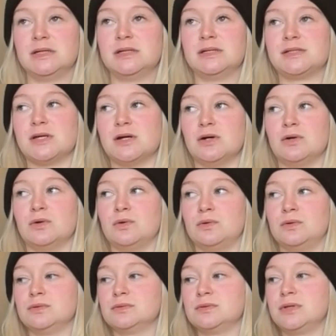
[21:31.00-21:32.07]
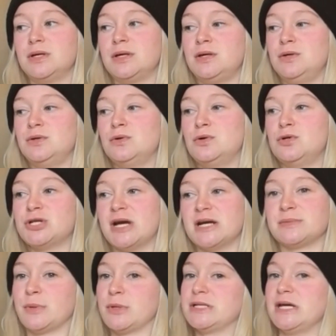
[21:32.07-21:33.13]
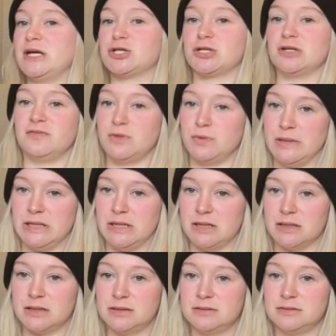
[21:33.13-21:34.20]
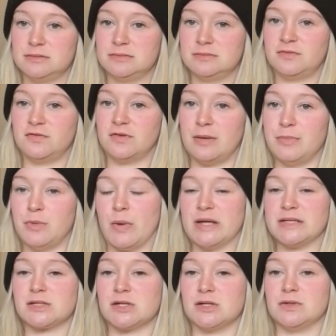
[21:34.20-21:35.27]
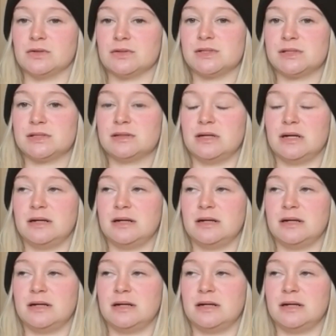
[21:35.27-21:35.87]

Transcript: So huge exportation of gooey duck from the West Coast.